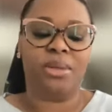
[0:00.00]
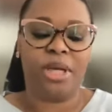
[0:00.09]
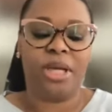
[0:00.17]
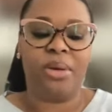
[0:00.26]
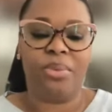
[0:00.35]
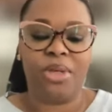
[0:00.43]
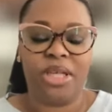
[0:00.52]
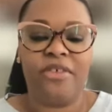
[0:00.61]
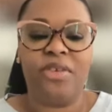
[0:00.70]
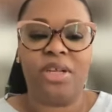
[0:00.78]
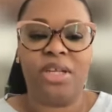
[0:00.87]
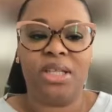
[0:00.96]
but we
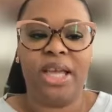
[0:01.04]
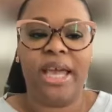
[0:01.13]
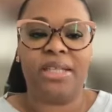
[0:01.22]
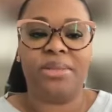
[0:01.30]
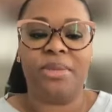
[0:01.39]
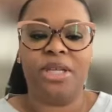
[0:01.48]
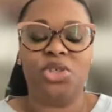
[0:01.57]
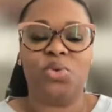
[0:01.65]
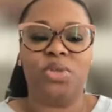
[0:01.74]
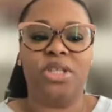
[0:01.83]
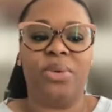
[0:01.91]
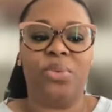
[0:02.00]
definitely had to make
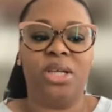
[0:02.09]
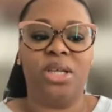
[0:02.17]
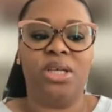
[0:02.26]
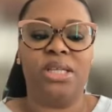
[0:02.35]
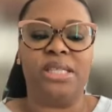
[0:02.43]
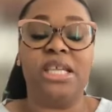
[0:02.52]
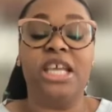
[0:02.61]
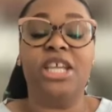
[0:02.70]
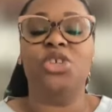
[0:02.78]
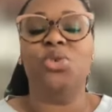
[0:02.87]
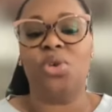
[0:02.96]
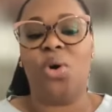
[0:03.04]
sure that we
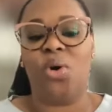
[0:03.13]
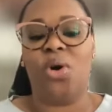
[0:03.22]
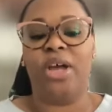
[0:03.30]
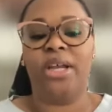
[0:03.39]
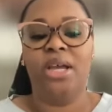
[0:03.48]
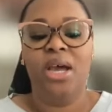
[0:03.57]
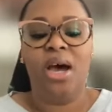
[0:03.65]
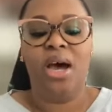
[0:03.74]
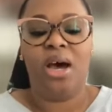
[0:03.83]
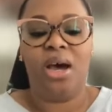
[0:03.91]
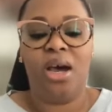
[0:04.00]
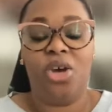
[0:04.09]
continued on
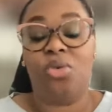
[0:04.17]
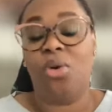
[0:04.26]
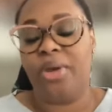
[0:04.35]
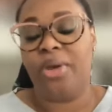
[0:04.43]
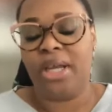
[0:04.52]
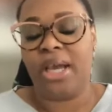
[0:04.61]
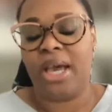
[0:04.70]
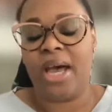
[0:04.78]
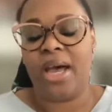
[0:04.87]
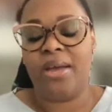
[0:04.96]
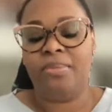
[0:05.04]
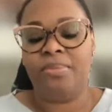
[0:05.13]
uh, growing in
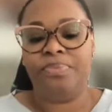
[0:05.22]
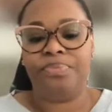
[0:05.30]
God.